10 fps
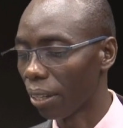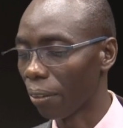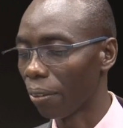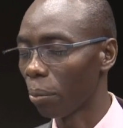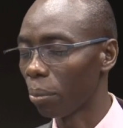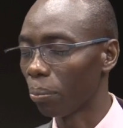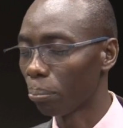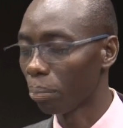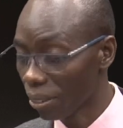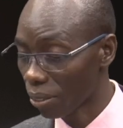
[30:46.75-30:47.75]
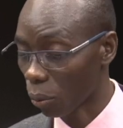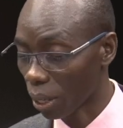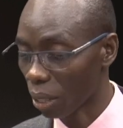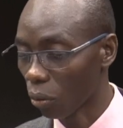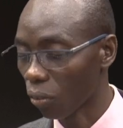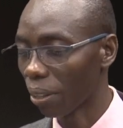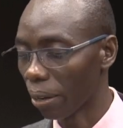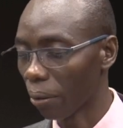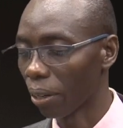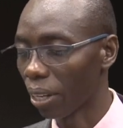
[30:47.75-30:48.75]
Let there be peace reign, O Father,
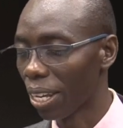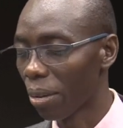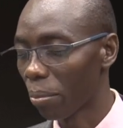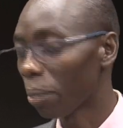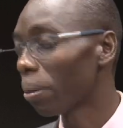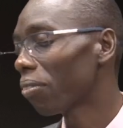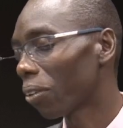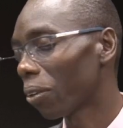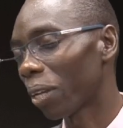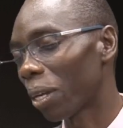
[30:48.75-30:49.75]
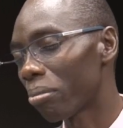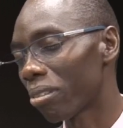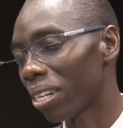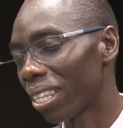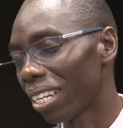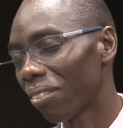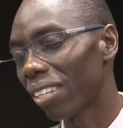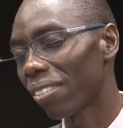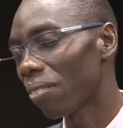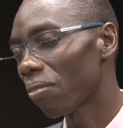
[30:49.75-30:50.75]
Lord. But above all, Lord, I pray that even
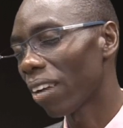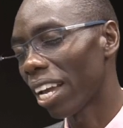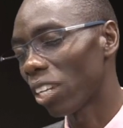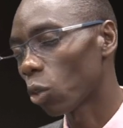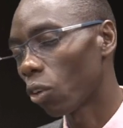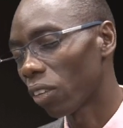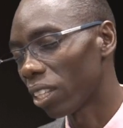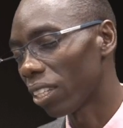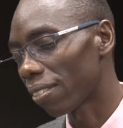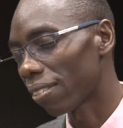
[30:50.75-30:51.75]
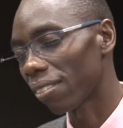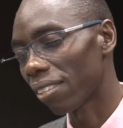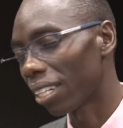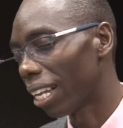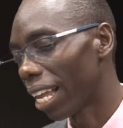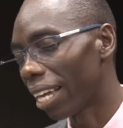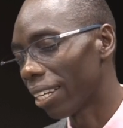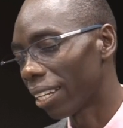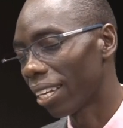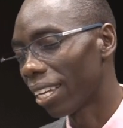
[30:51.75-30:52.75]
as they fight over this
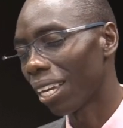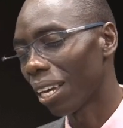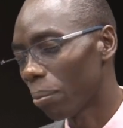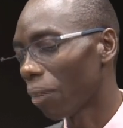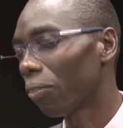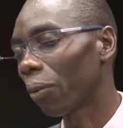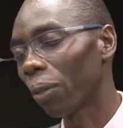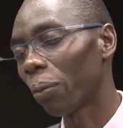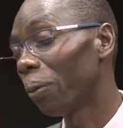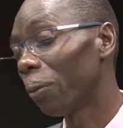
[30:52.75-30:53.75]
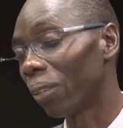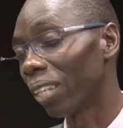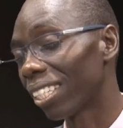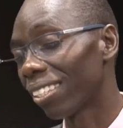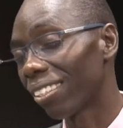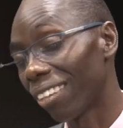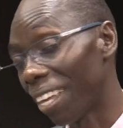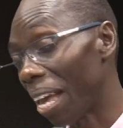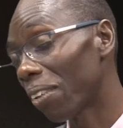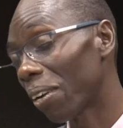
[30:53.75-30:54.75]
land, above all, they will know that they
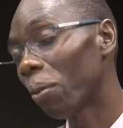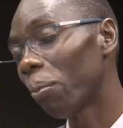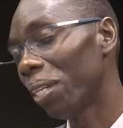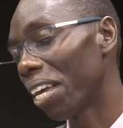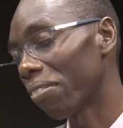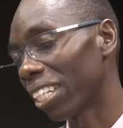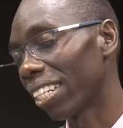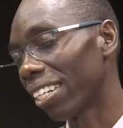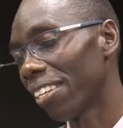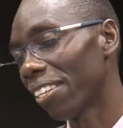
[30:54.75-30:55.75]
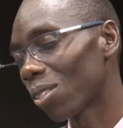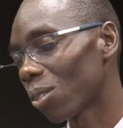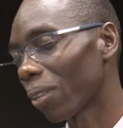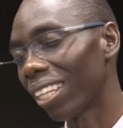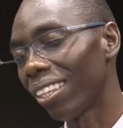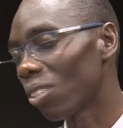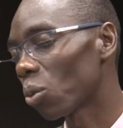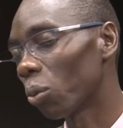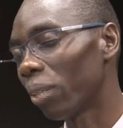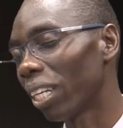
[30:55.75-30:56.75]
have a home in heaven, so that
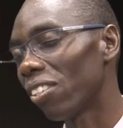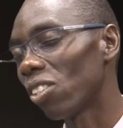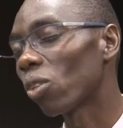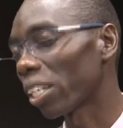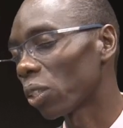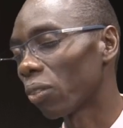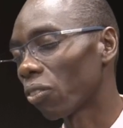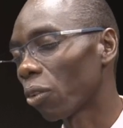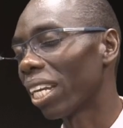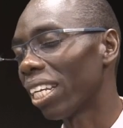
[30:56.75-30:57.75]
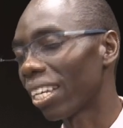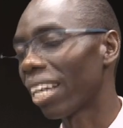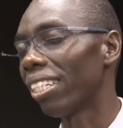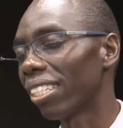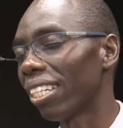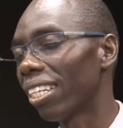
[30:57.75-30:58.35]
this won't be a distraction from the eternity.